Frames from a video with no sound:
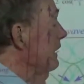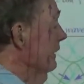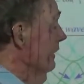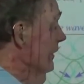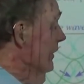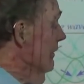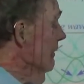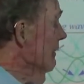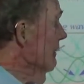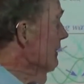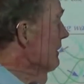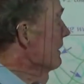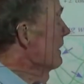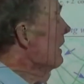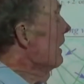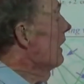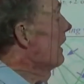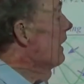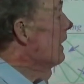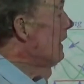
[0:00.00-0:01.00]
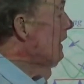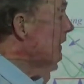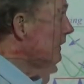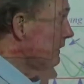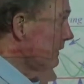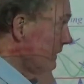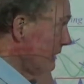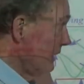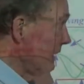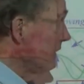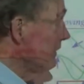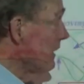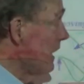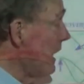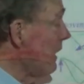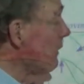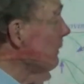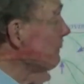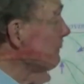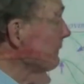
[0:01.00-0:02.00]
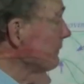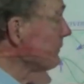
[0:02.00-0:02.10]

here uh, in our